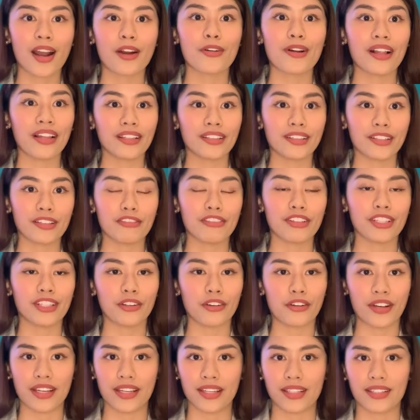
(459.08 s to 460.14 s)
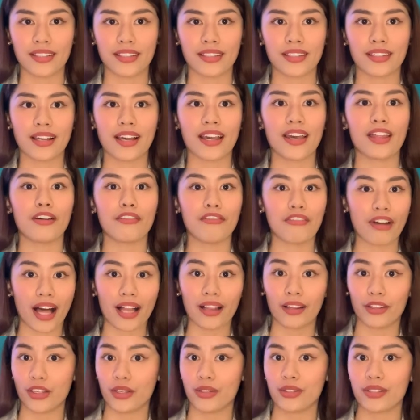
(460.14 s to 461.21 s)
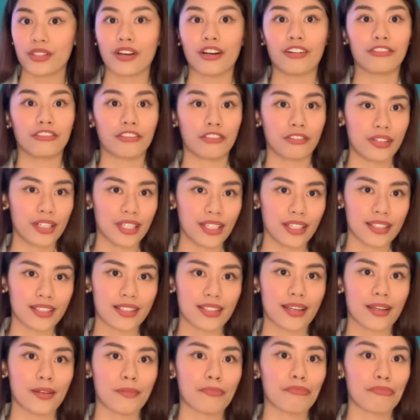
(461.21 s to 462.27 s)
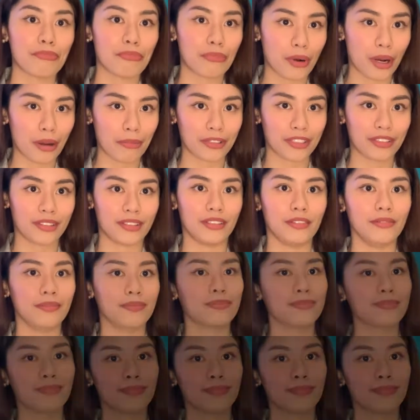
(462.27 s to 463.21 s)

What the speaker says: relative increase in the values of real estate property.